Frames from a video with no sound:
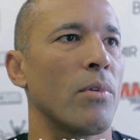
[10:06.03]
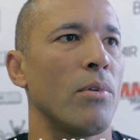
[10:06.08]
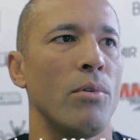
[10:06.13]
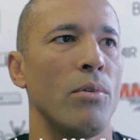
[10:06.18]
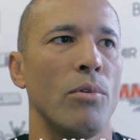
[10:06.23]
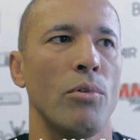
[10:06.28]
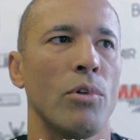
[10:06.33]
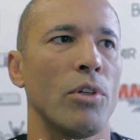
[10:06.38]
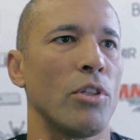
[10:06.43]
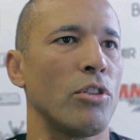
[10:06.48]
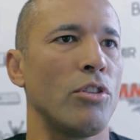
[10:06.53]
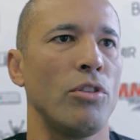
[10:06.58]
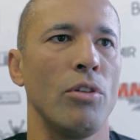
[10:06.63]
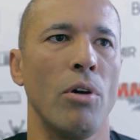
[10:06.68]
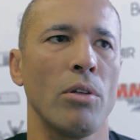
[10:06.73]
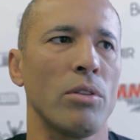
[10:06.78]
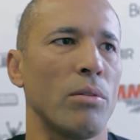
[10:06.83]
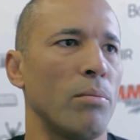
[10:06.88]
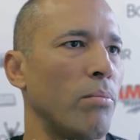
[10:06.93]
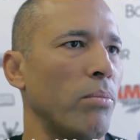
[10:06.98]
You're gonna see a
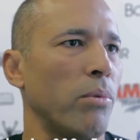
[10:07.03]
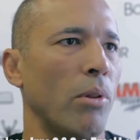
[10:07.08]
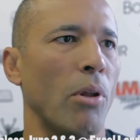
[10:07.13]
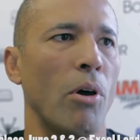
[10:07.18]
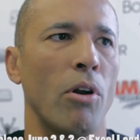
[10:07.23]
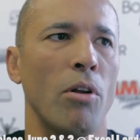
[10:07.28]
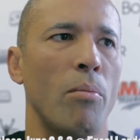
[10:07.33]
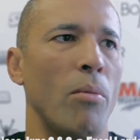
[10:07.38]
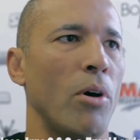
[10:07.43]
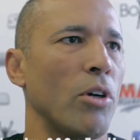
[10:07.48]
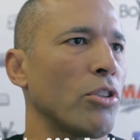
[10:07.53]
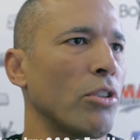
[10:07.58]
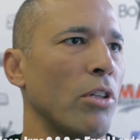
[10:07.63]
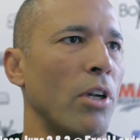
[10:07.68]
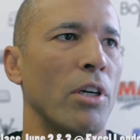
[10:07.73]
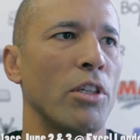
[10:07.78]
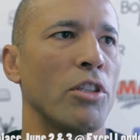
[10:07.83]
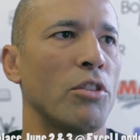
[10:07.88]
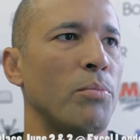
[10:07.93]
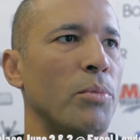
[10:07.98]
lot of martial
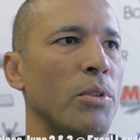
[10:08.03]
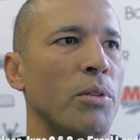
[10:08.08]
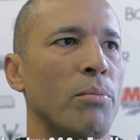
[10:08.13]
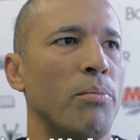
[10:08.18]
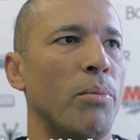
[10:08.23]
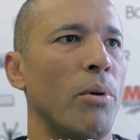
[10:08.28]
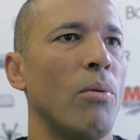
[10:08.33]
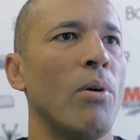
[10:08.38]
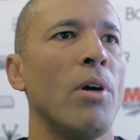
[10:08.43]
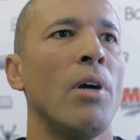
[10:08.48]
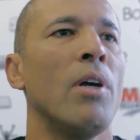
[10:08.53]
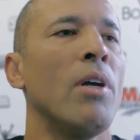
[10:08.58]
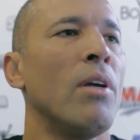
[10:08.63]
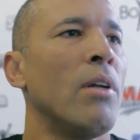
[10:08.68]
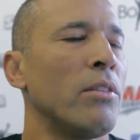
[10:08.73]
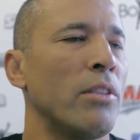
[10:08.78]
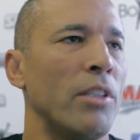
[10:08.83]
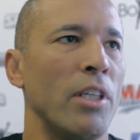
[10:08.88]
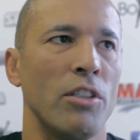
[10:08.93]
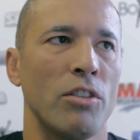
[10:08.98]
artist people.
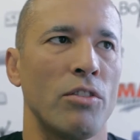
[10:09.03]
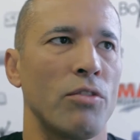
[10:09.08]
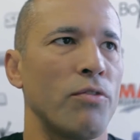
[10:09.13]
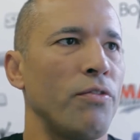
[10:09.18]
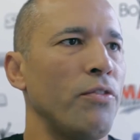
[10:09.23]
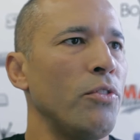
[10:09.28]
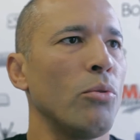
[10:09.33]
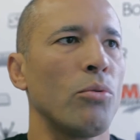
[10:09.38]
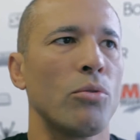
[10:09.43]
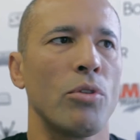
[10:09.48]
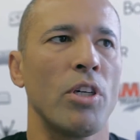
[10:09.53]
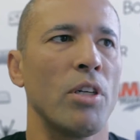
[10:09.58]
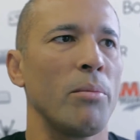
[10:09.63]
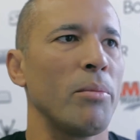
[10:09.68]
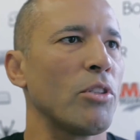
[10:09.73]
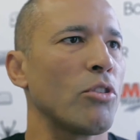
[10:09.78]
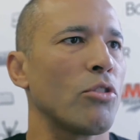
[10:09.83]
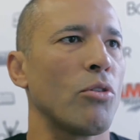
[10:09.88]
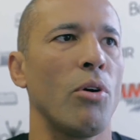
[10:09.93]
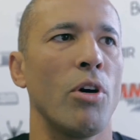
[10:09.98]
There's few
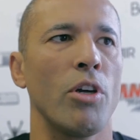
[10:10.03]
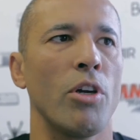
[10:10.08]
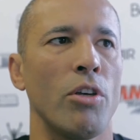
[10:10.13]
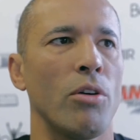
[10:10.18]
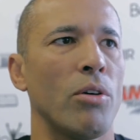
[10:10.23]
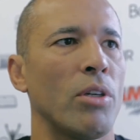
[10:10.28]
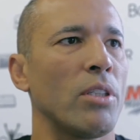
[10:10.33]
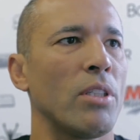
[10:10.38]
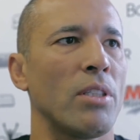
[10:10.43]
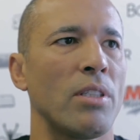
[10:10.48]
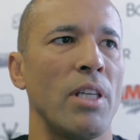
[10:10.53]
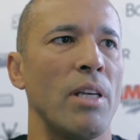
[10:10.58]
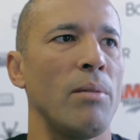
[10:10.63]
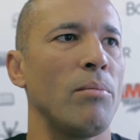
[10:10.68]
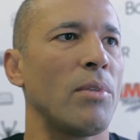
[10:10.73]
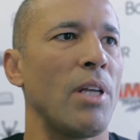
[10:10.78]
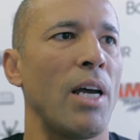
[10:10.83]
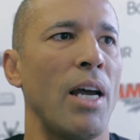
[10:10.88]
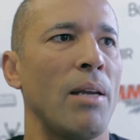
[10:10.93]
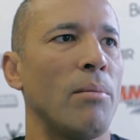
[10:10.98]
tournaments going on at the same
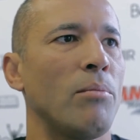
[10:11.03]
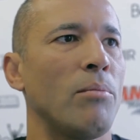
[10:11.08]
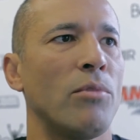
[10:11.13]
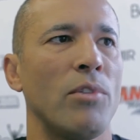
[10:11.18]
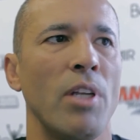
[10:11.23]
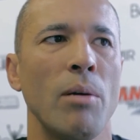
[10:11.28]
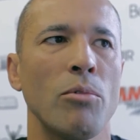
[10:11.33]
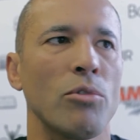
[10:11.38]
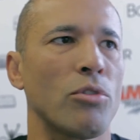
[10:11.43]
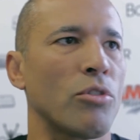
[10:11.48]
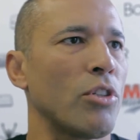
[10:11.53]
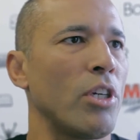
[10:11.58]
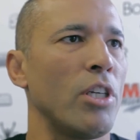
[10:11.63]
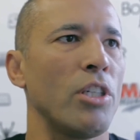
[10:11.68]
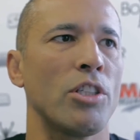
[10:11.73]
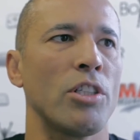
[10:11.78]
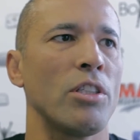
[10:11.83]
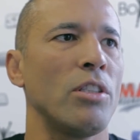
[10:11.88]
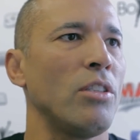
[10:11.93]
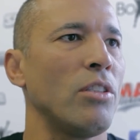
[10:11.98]
time,
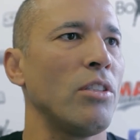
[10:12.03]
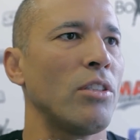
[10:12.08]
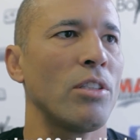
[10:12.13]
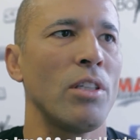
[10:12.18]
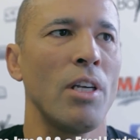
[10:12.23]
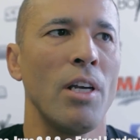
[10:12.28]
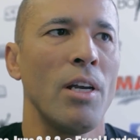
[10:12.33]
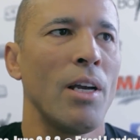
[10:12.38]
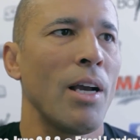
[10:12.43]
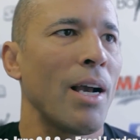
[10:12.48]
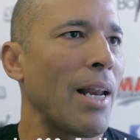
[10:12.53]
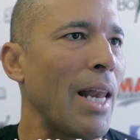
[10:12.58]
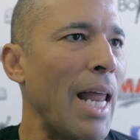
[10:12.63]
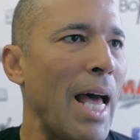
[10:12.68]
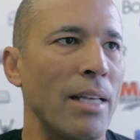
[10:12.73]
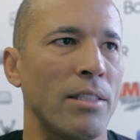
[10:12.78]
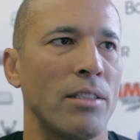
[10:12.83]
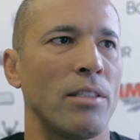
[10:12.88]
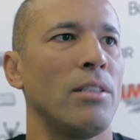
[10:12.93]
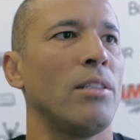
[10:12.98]
demonstrations,
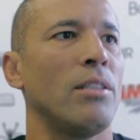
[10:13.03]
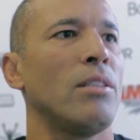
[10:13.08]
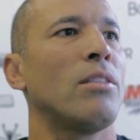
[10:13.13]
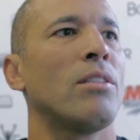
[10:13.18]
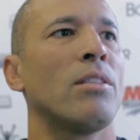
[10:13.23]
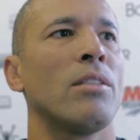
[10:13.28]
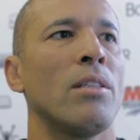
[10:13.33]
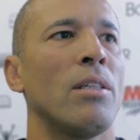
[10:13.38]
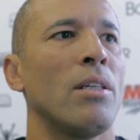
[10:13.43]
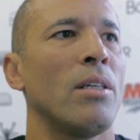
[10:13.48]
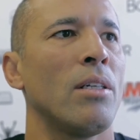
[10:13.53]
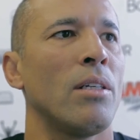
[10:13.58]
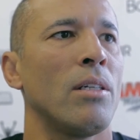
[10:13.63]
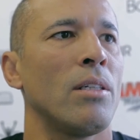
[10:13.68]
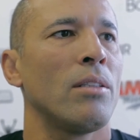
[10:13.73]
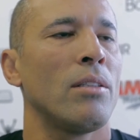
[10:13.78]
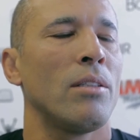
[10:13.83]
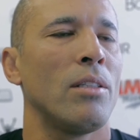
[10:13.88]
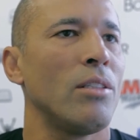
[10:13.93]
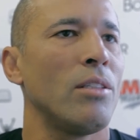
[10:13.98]
classes.
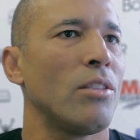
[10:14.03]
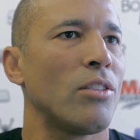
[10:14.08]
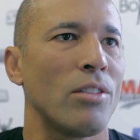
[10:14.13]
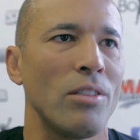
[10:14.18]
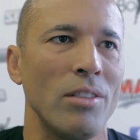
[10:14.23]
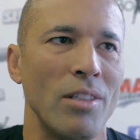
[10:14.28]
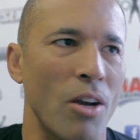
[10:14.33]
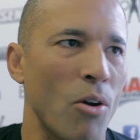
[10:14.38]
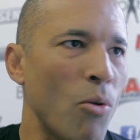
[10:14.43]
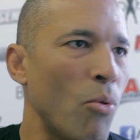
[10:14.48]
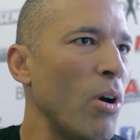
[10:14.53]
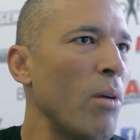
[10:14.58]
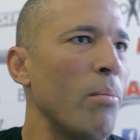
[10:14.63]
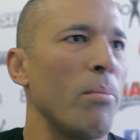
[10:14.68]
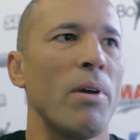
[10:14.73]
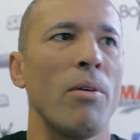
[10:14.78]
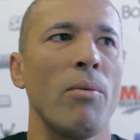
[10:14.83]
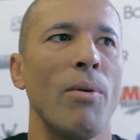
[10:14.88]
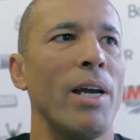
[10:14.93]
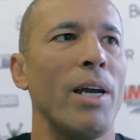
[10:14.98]
There's the
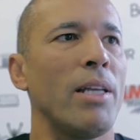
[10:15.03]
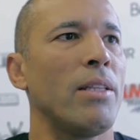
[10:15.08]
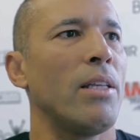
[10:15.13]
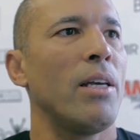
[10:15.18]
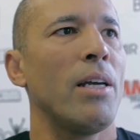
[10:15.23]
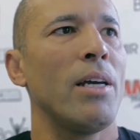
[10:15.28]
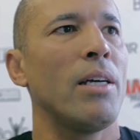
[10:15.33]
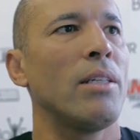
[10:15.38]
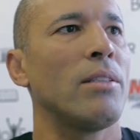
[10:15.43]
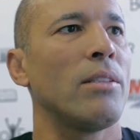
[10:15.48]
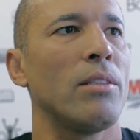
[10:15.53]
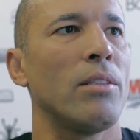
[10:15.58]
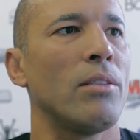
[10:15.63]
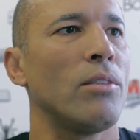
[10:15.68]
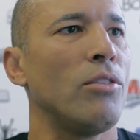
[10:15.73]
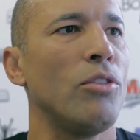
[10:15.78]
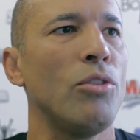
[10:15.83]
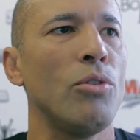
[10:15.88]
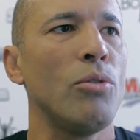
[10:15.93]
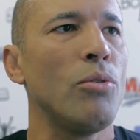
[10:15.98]
equipment right there, the
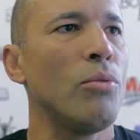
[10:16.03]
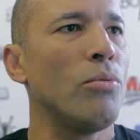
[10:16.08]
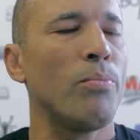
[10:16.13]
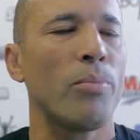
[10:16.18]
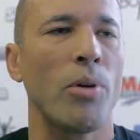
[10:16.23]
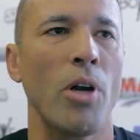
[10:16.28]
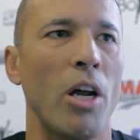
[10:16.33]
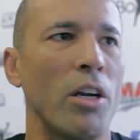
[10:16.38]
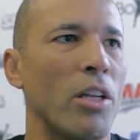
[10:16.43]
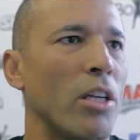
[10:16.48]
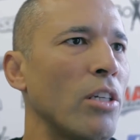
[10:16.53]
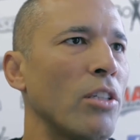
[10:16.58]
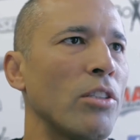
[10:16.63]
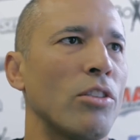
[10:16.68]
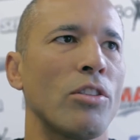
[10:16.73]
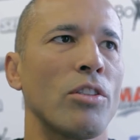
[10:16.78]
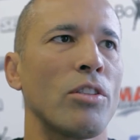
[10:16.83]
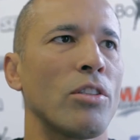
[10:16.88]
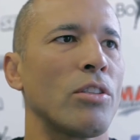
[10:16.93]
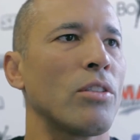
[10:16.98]
new
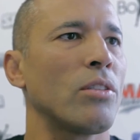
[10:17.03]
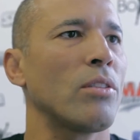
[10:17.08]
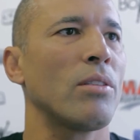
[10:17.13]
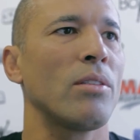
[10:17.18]
products.